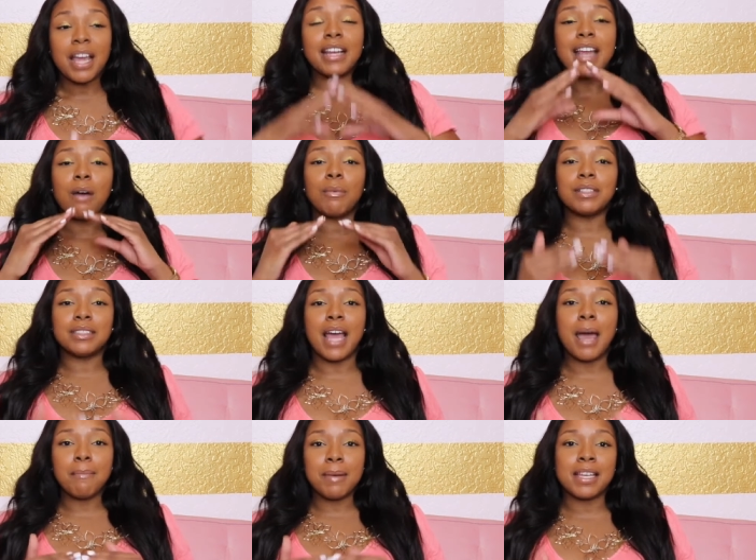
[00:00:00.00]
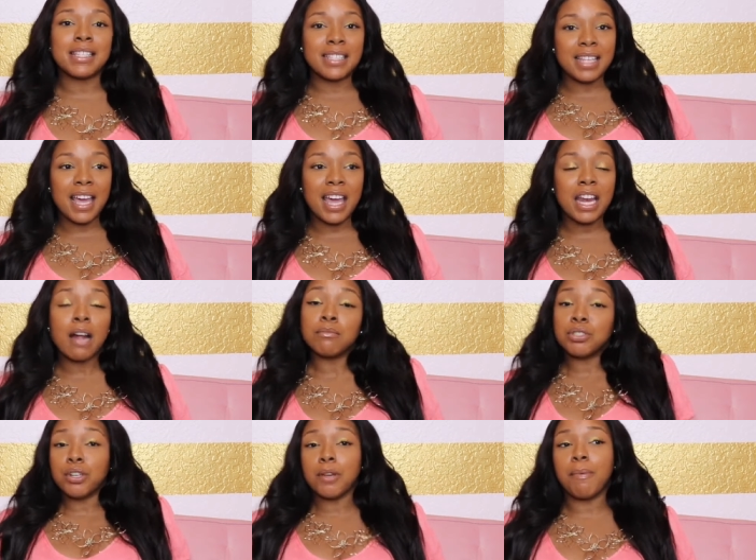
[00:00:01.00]
Now, with that being said, I'm
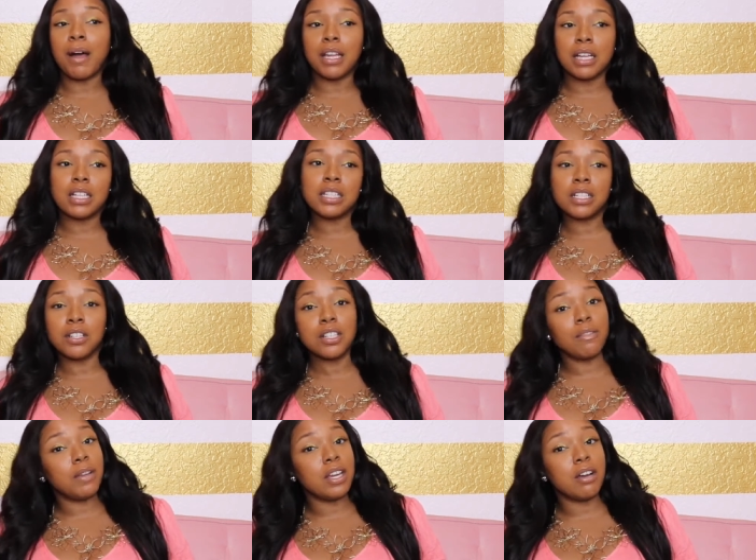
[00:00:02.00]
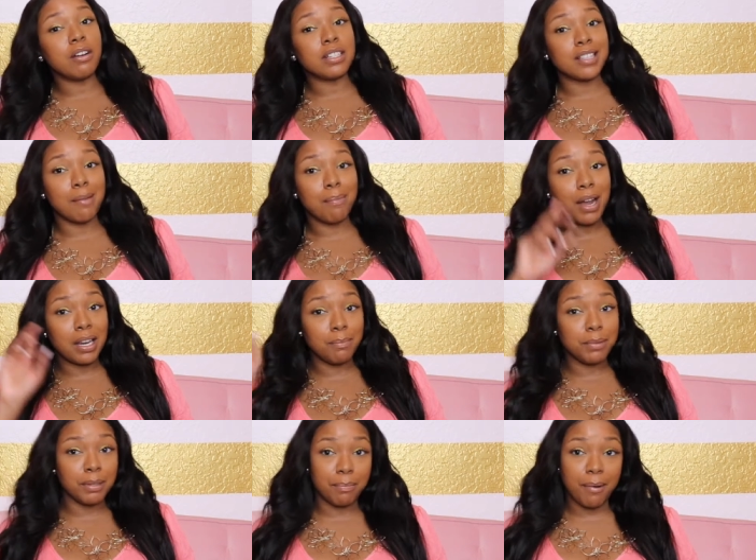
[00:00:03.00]
sure you probably clicked on this video because I probably
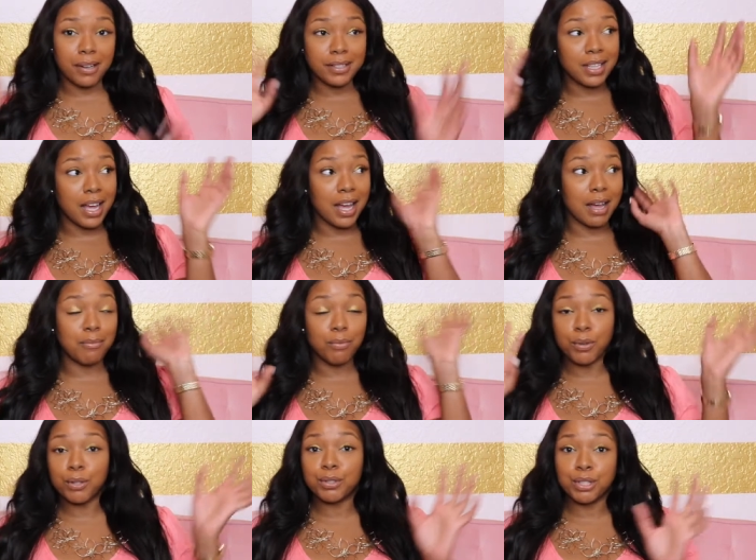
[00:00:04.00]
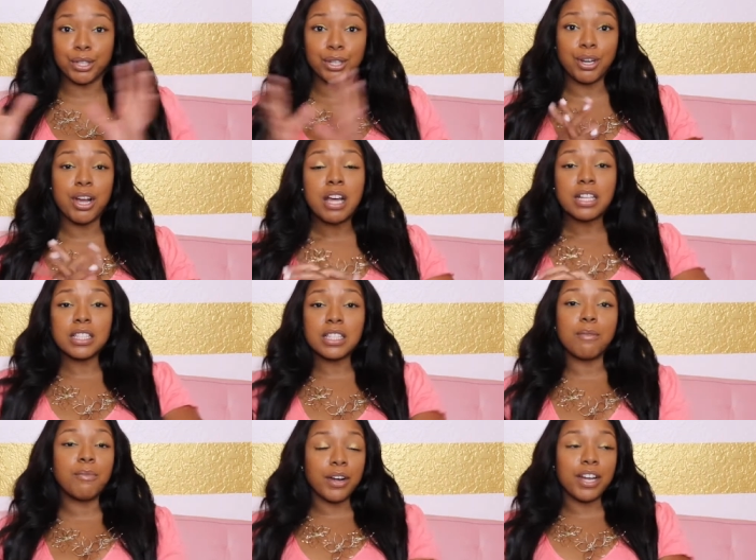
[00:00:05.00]
put part-time realtor
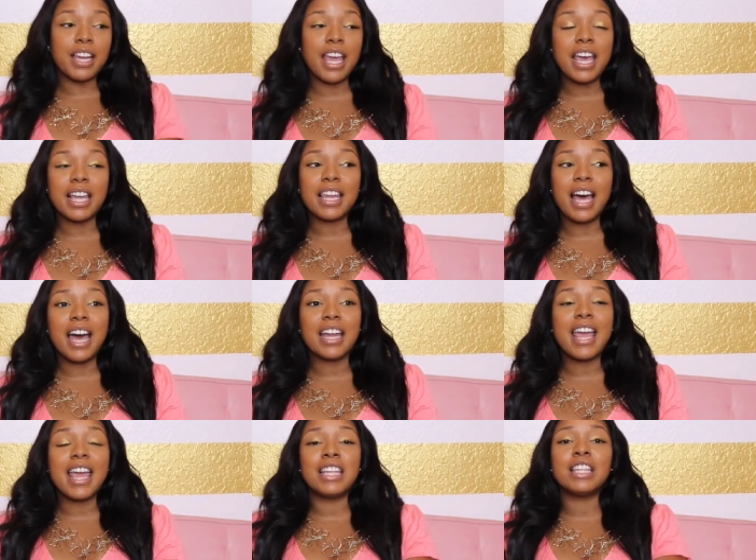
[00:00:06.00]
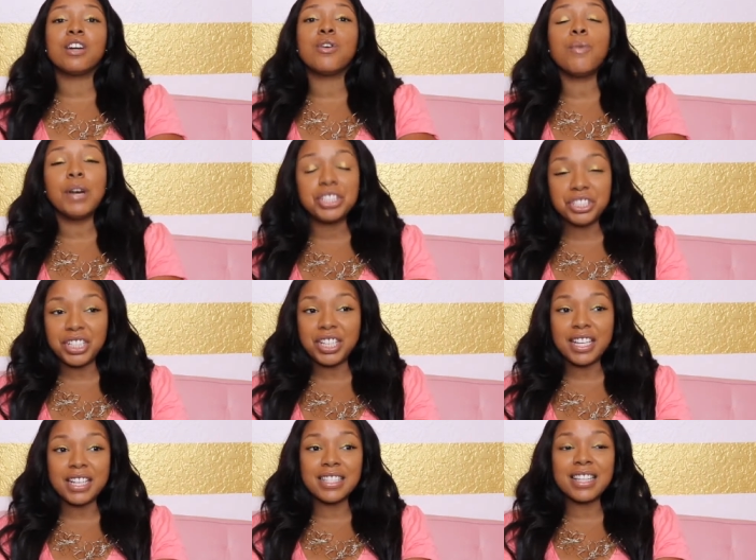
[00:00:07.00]
somewhere in the headline. And the question
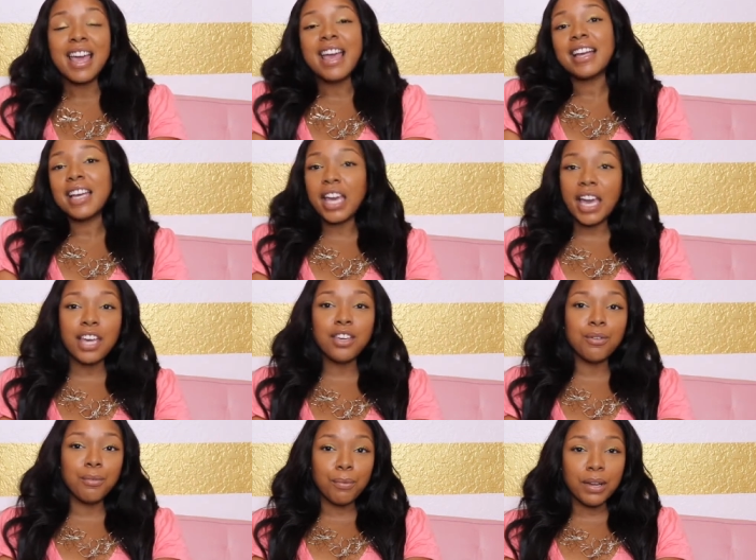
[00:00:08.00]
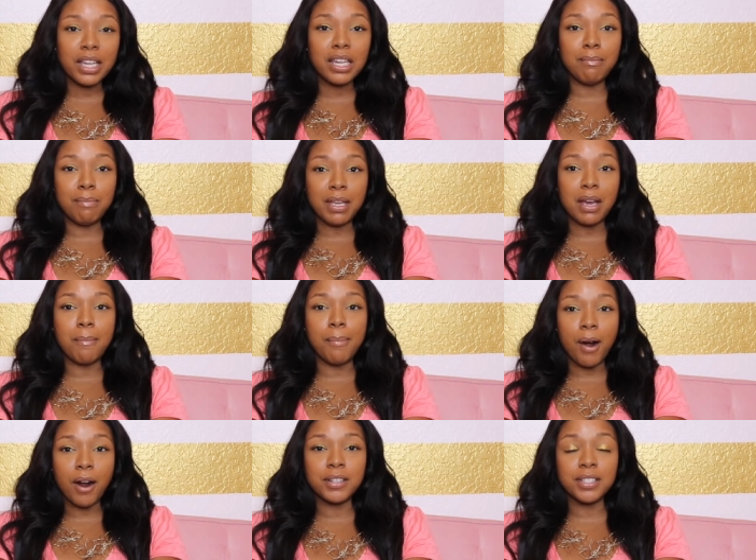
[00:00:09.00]
is, can you really be a
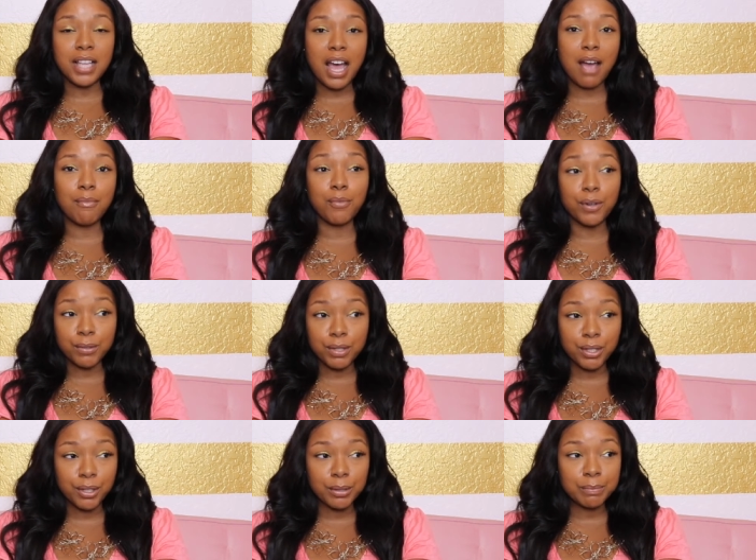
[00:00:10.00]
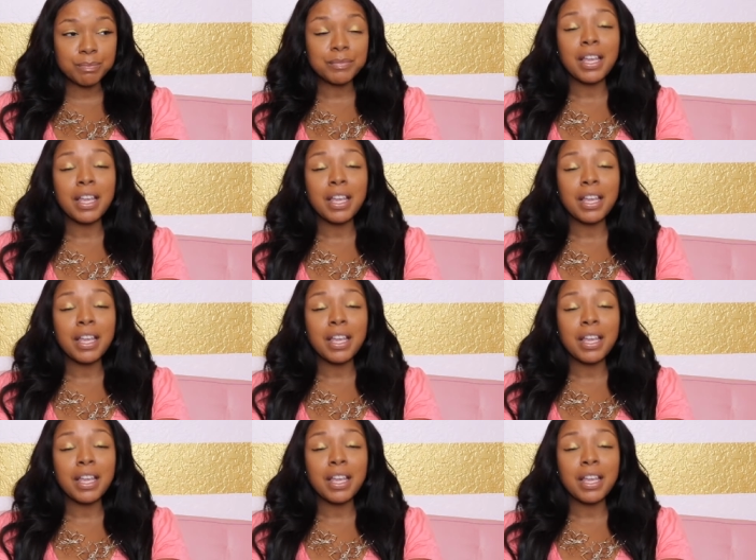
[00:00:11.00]
part-time realtor?